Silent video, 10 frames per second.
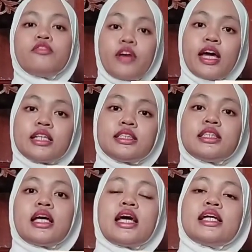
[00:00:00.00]

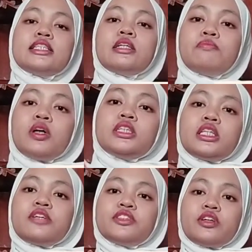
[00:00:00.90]
Face is the
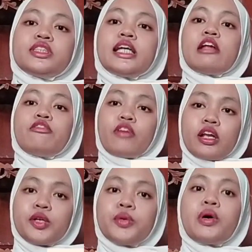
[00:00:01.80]
positive social
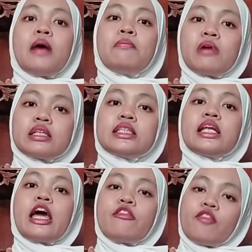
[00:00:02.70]
value a
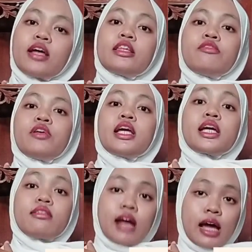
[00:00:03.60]
person
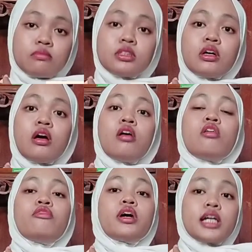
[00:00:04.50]
effectively claims
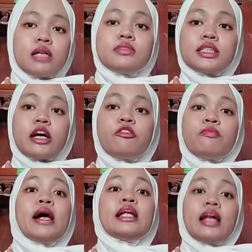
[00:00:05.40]
for
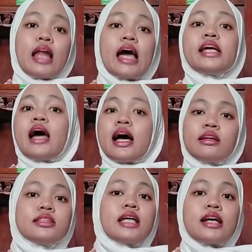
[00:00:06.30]
himself by the line
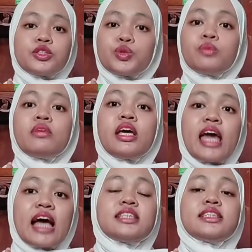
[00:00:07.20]
others assume
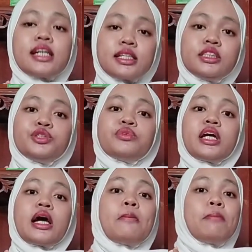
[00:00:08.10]
he has taken
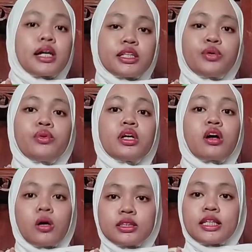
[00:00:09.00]
during a particular
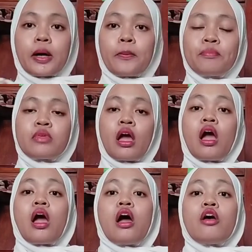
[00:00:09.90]
contact.
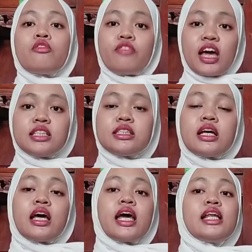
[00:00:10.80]
Face,
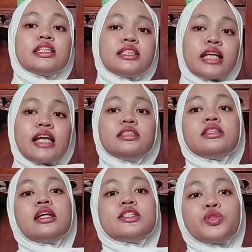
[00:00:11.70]
in a
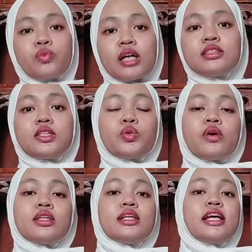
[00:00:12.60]
sense, is one
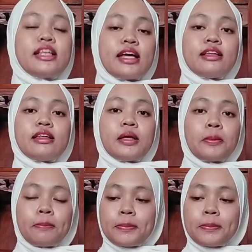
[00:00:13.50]
situated identity.